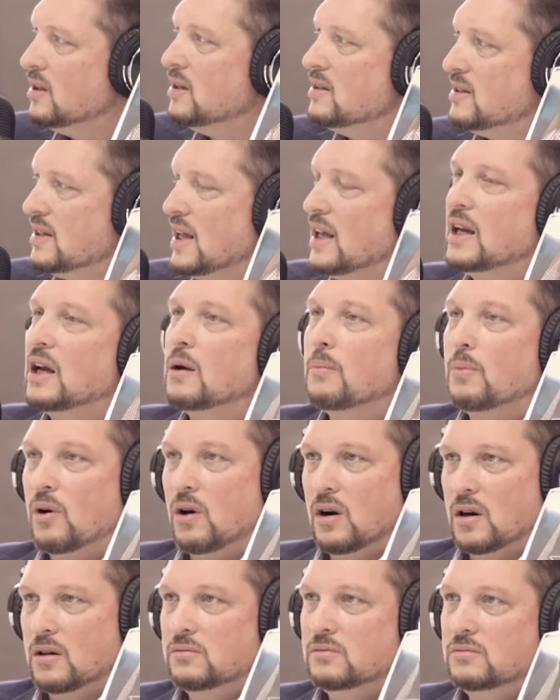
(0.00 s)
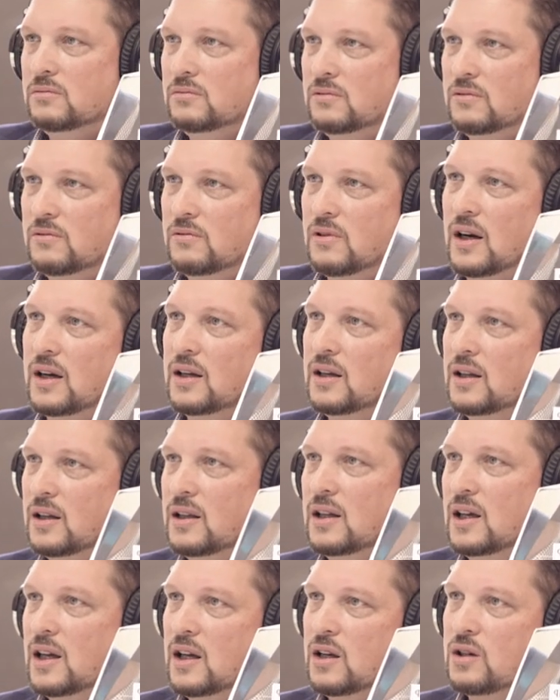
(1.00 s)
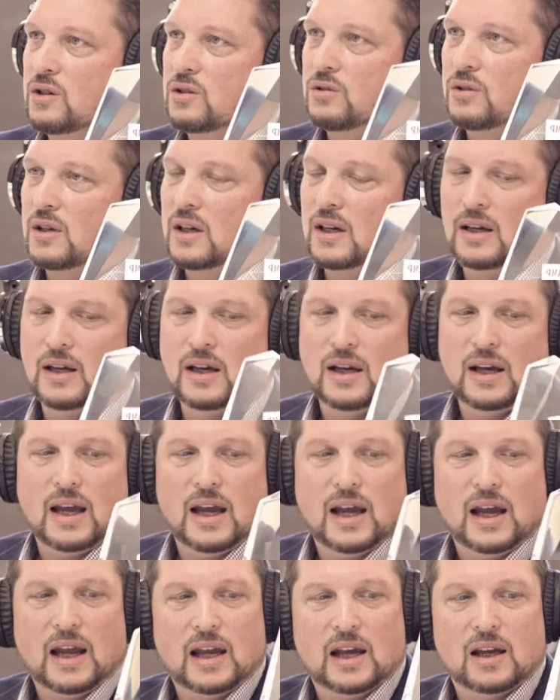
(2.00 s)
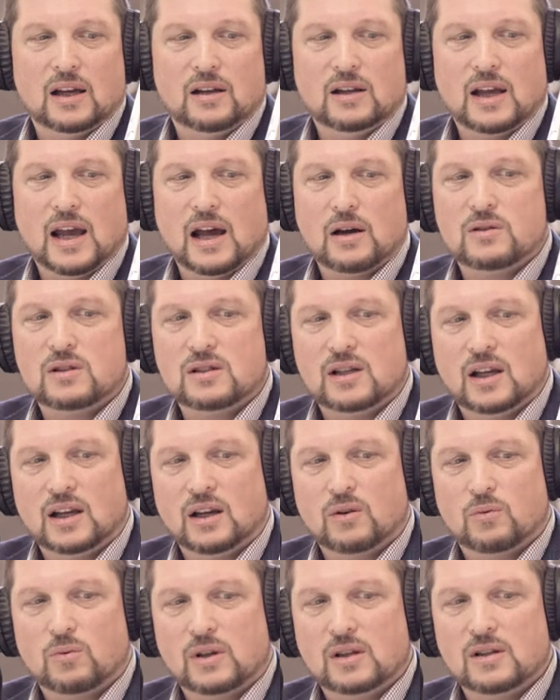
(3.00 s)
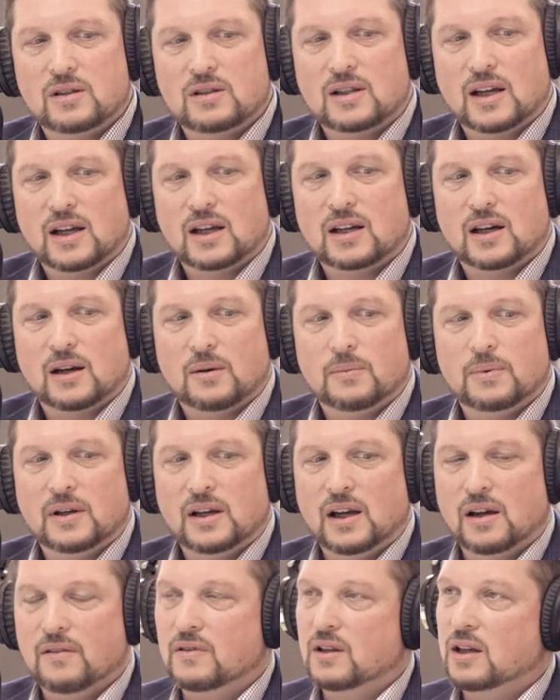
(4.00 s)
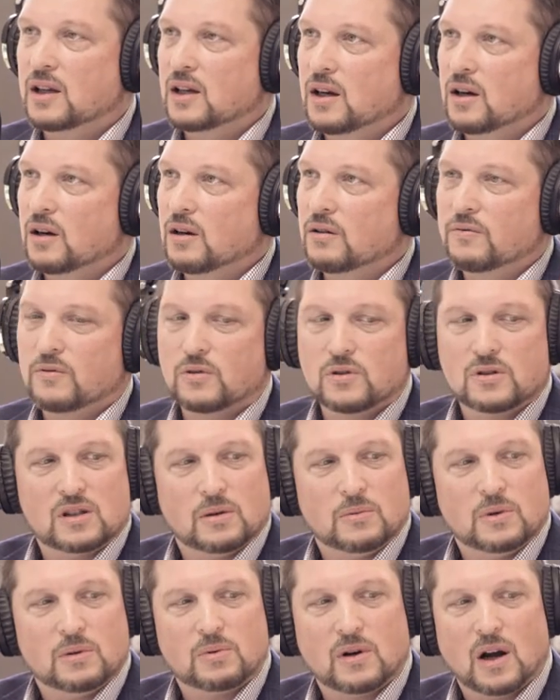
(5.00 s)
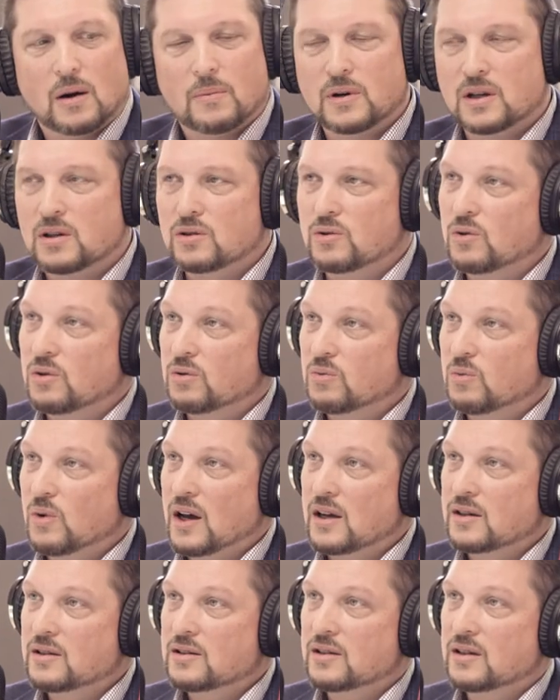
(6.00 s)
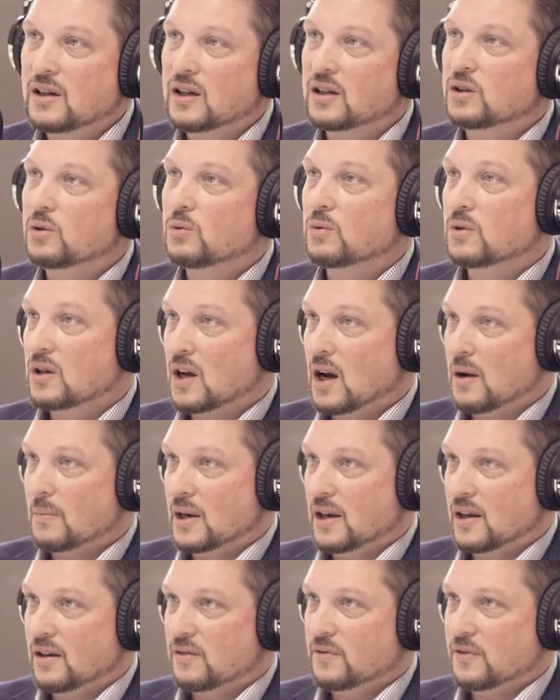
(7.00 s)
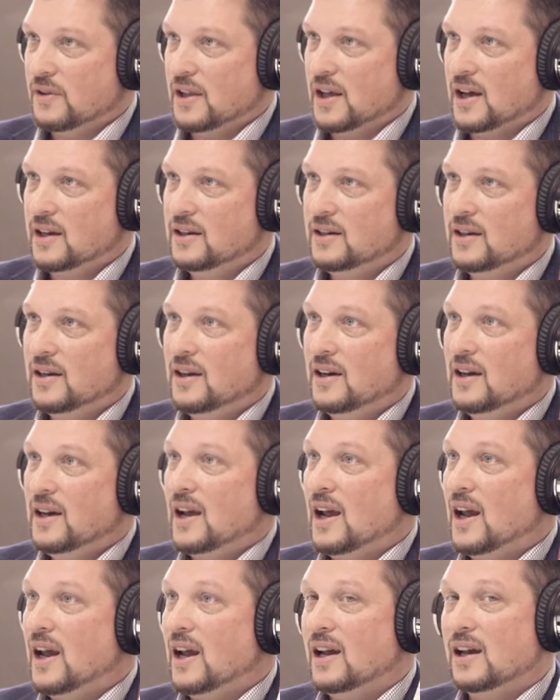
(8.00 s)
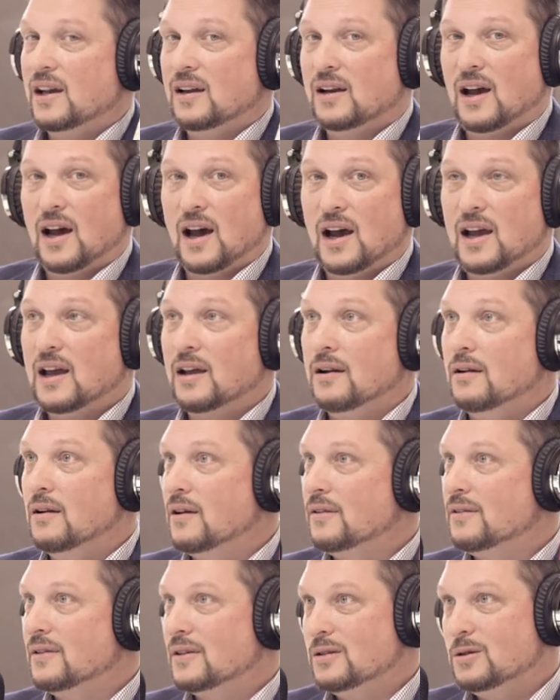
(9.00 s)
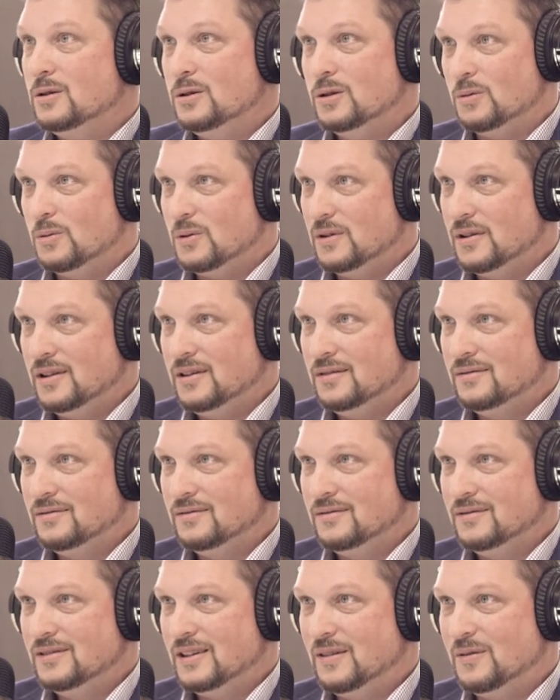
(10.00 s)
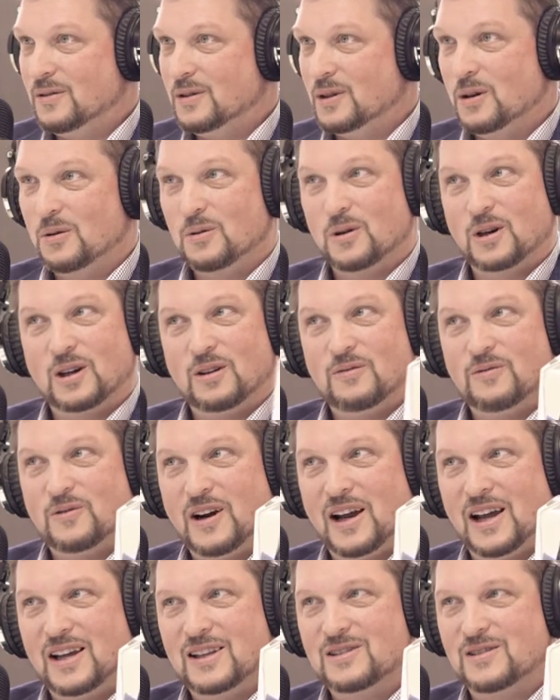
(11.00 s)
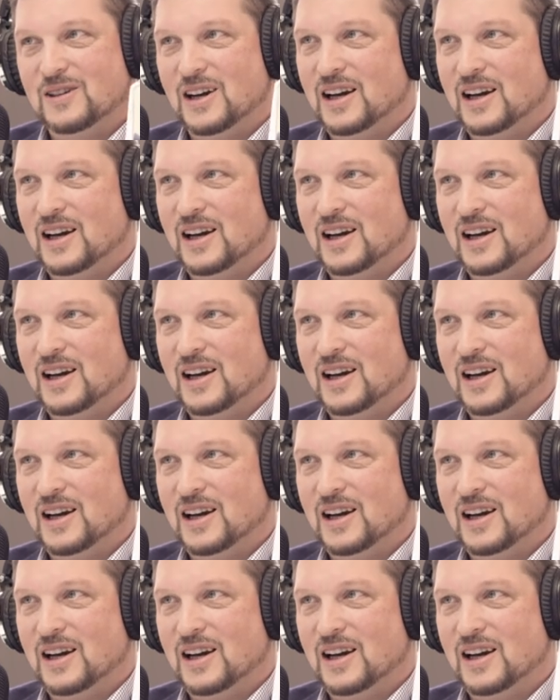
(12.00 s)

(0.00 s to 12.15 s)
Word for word: standing apart, right, in the industry. And outstanding real estate company of the year for Summit Properties Northwest, and you were nominated for that. Yeah. And I had nothing to do with it, okay. even though we're good friends,